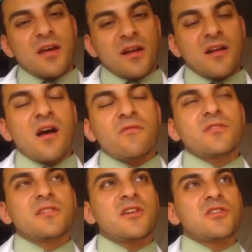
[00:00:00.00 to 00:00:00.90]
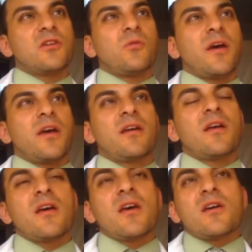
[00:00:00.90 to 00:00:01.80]
a conversational way.
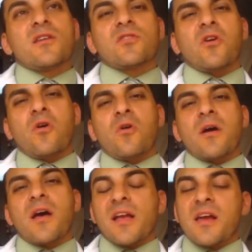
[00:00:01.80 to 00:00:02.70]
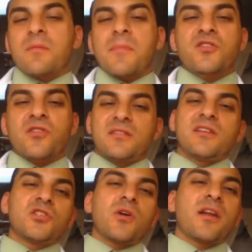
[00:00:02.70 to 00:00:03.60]
So, again, I'm not trying to
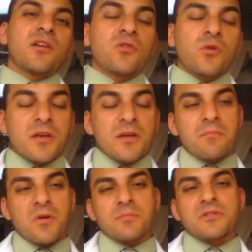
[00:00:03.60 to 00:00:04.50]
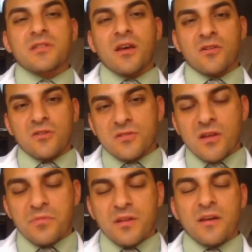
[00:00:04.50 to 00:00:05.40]
teach you how to do it, but I'm just telling you
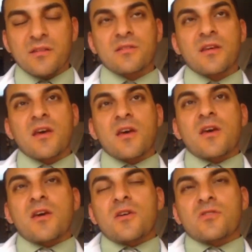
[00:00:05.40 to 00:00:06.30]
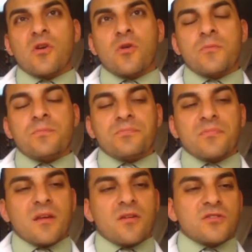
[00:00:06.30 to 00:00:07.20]
something else. So,
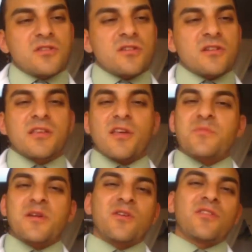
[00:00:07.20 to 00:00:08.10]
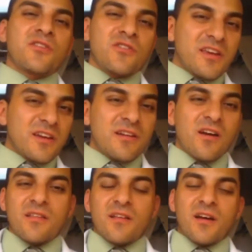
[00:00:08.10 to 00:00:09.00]
you know, she starts telling me, you know, they're drinking
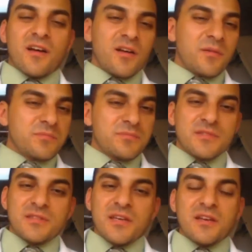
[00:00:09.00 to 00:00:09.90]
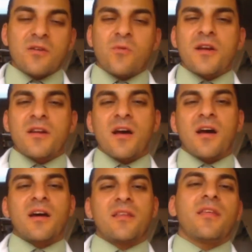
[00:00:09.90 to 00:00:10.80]
um, tea or
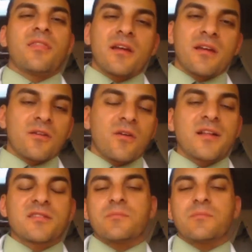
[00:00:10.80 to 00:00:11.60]
whatnot, and they, you know, had some